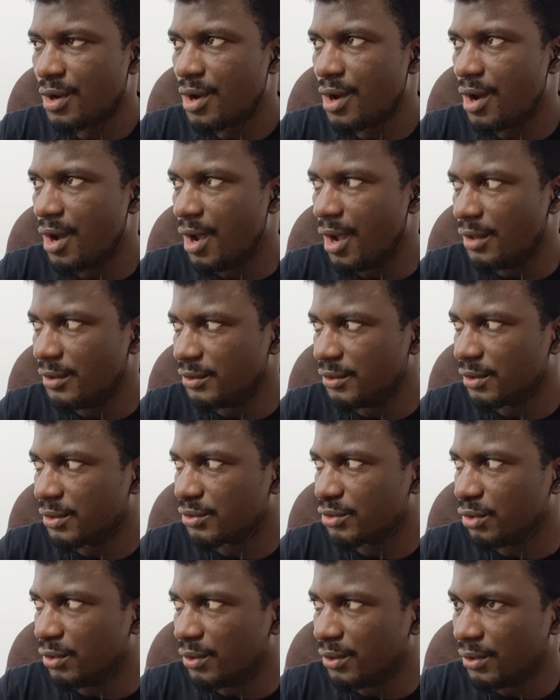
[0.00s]
And
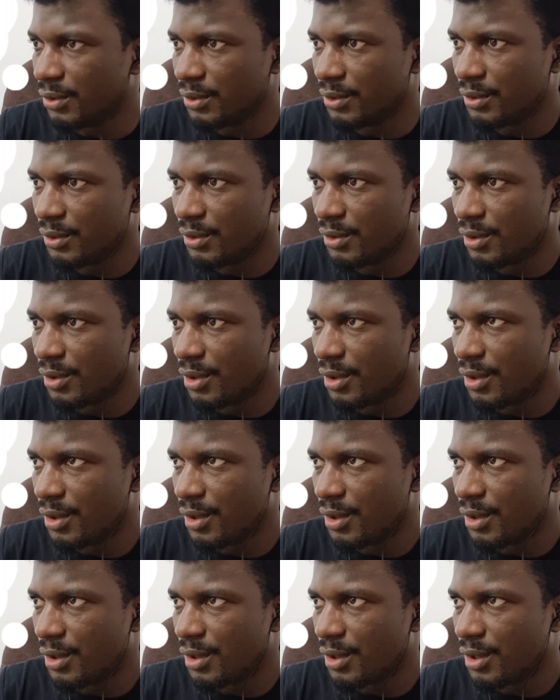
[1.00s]
doctor,
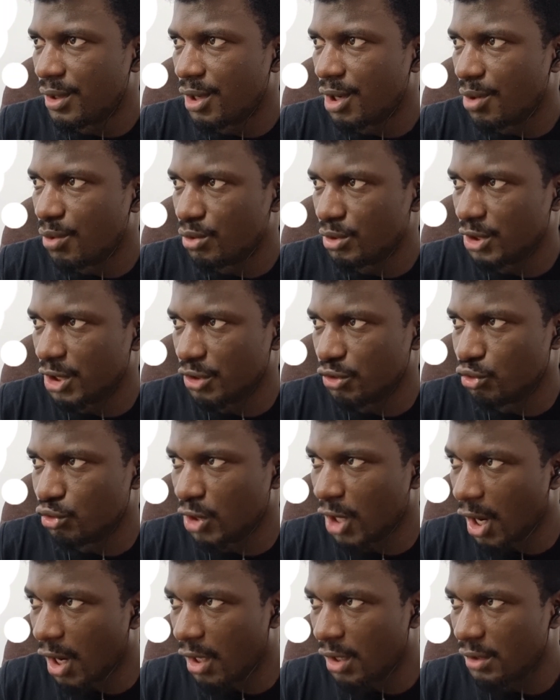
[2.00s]
how old are you
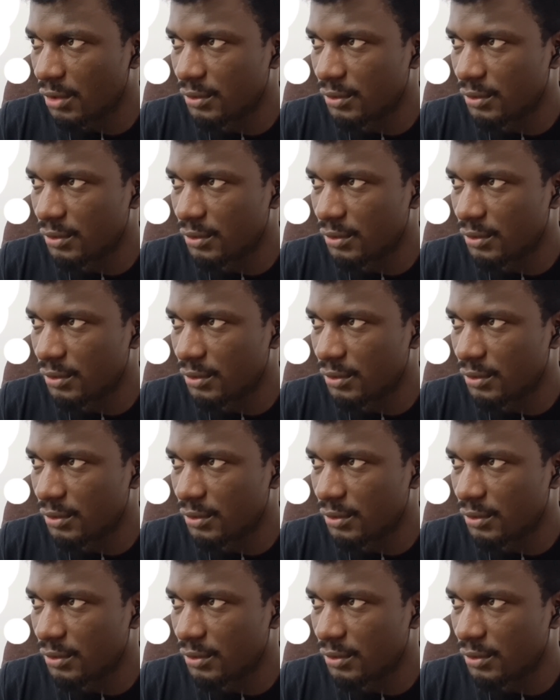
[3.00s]
now?